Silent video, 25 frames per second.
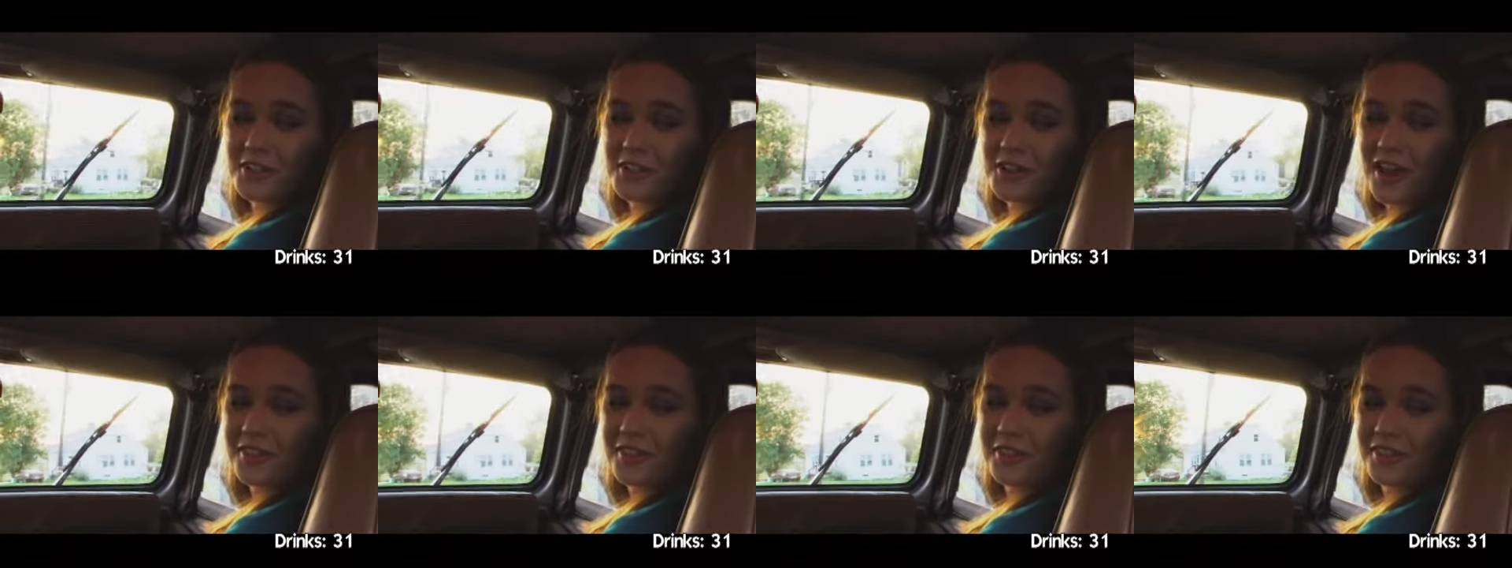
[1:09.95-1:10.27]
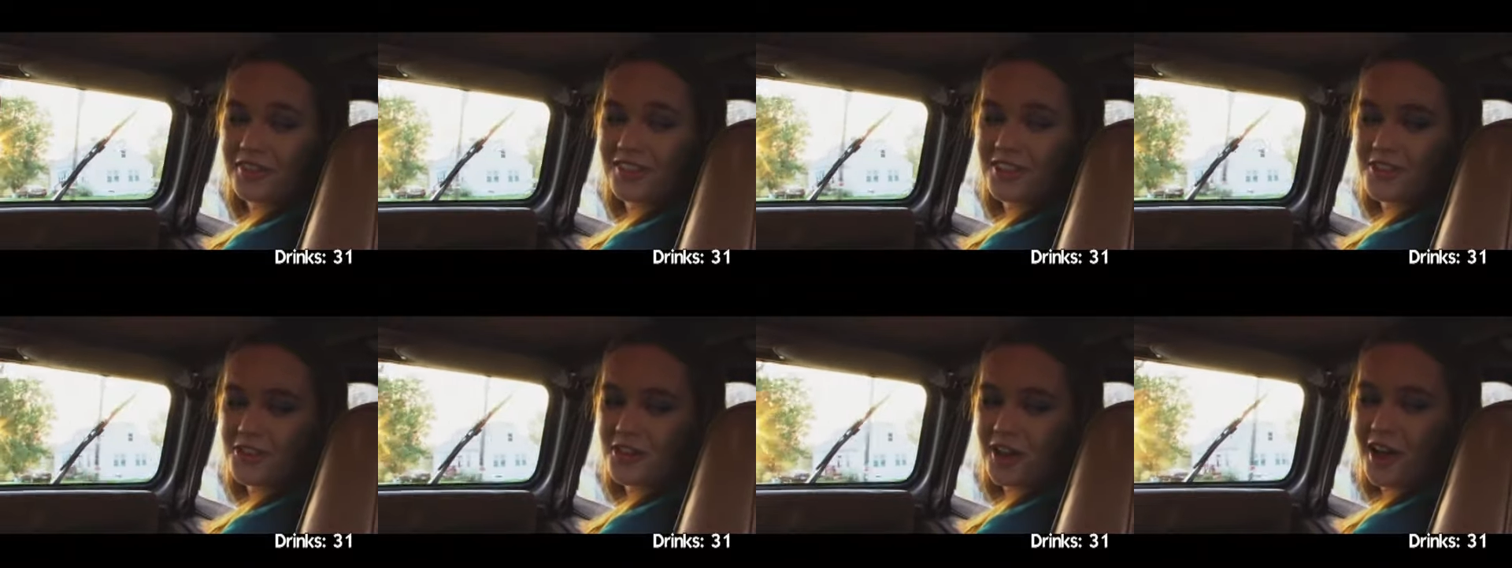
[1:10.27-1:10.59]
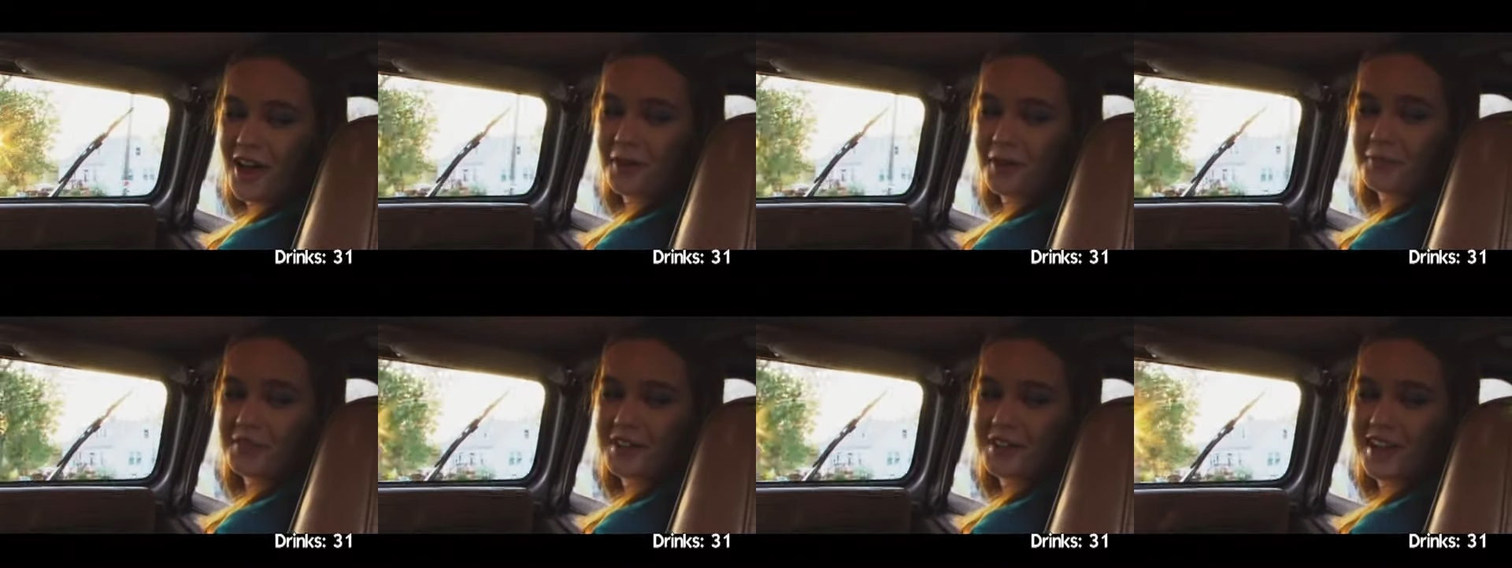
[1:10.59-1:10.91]
to shut than the
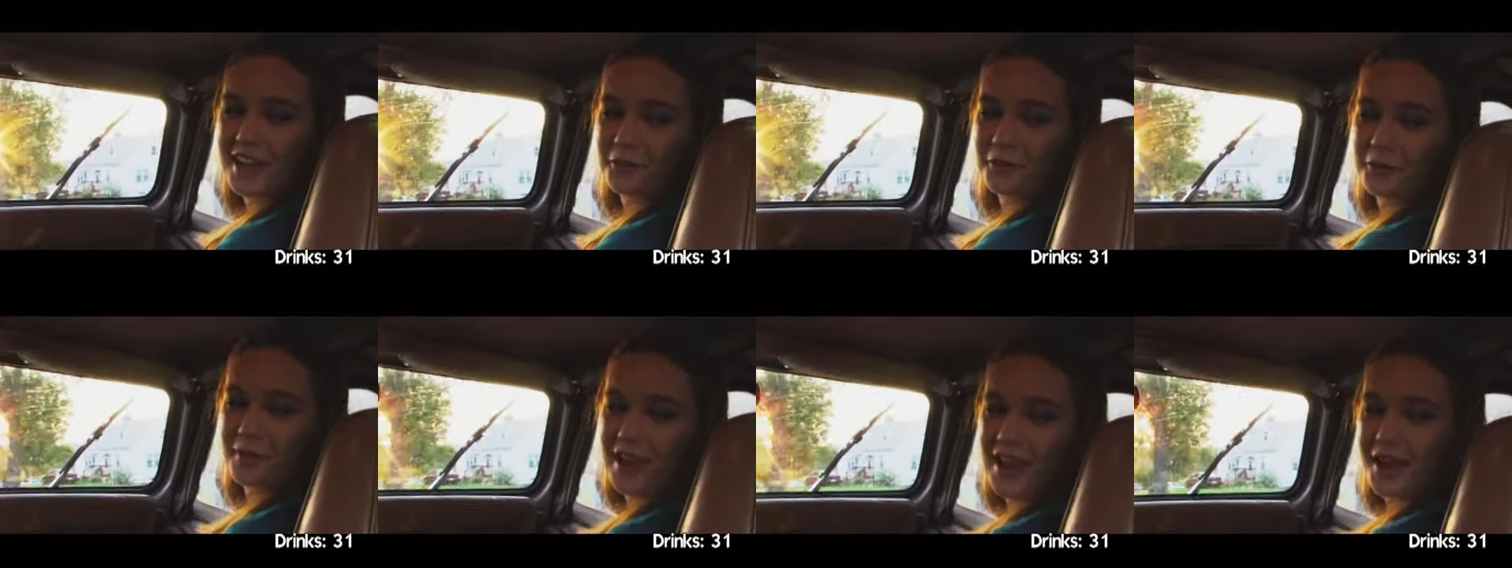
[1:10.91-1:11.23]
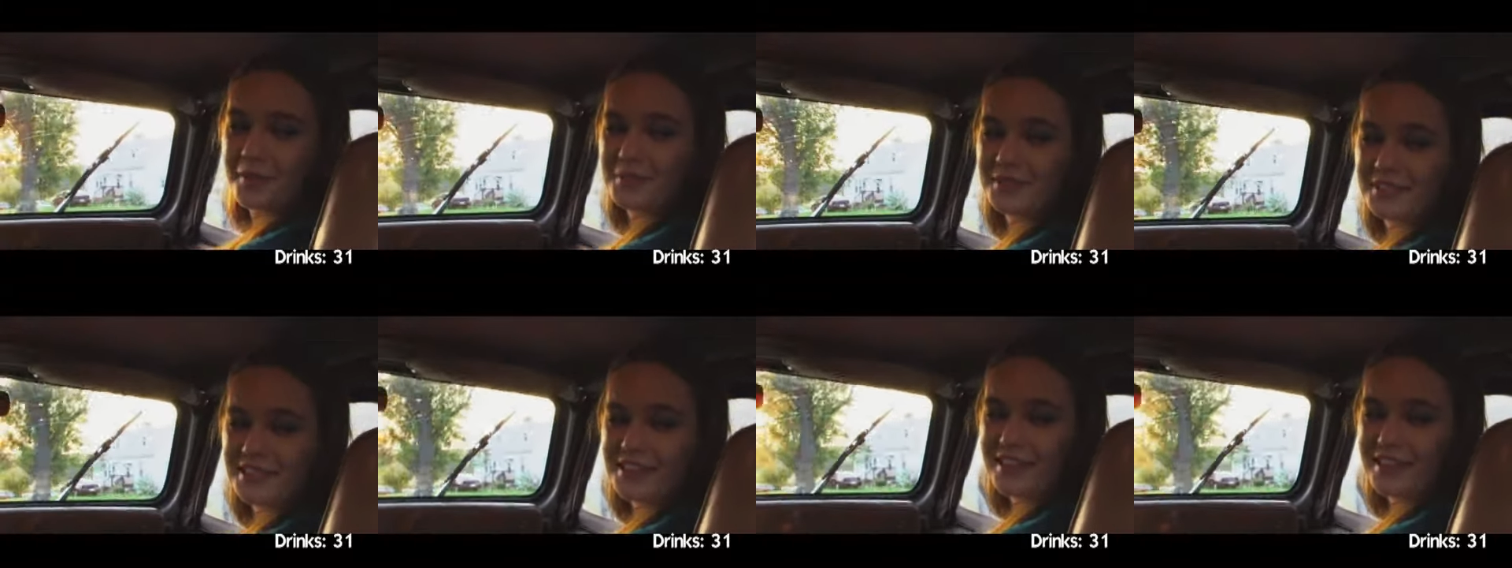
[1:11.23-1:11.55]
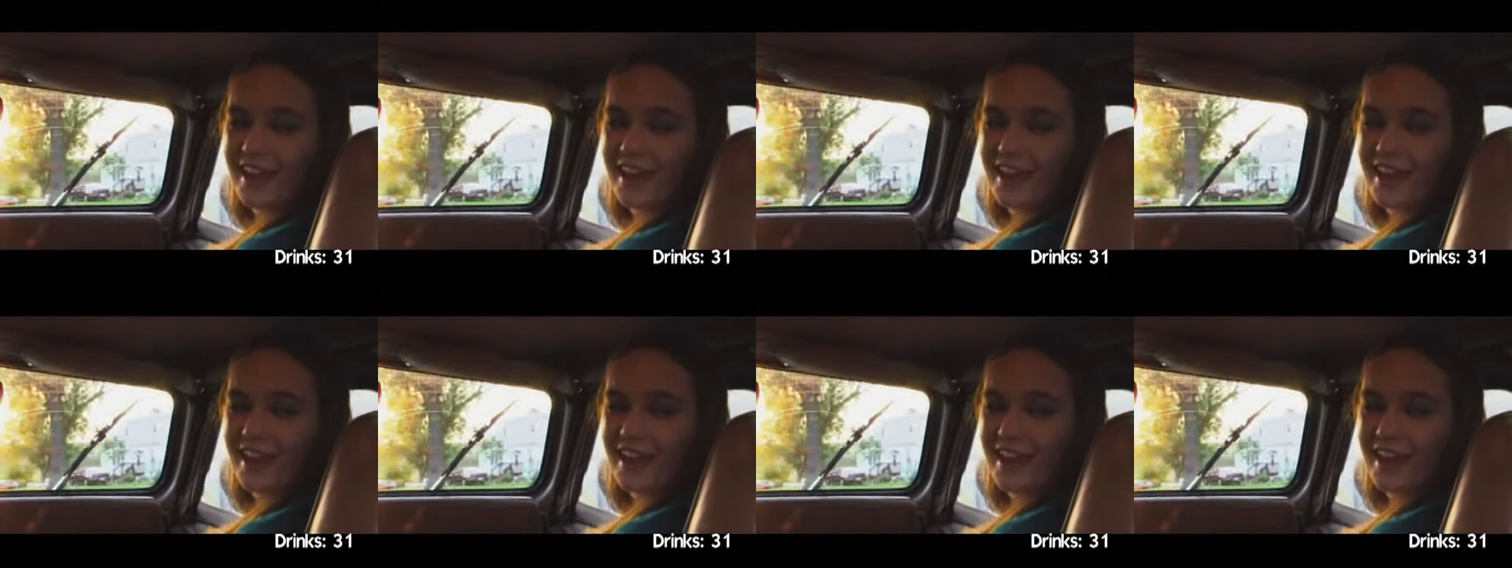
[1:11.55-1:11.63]
JonBenét Ramsey